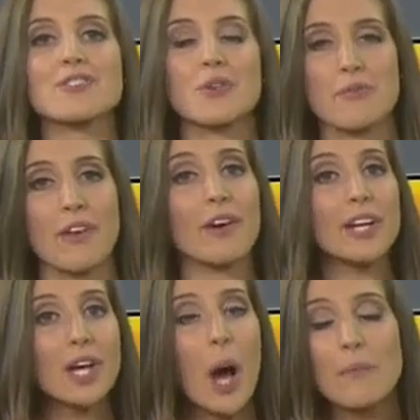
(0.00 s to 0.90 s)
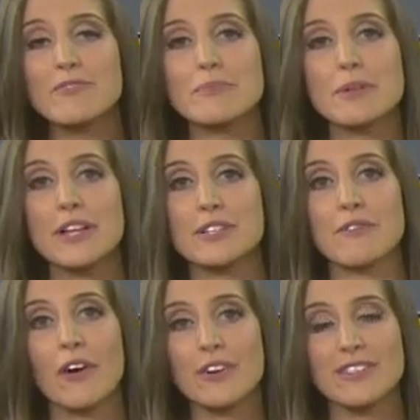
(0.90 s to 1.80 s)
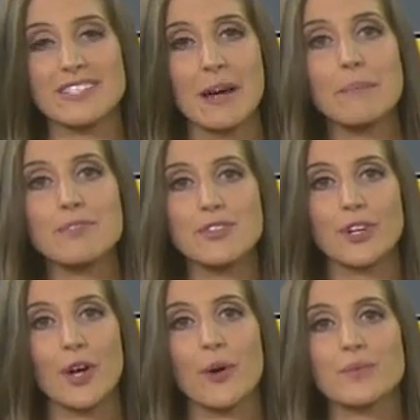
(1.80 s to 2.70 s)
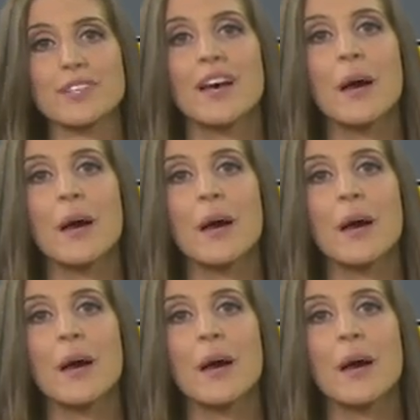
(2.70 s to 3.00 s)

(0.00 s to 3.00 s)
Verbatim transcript: so very comfortable as far as the temperature goes,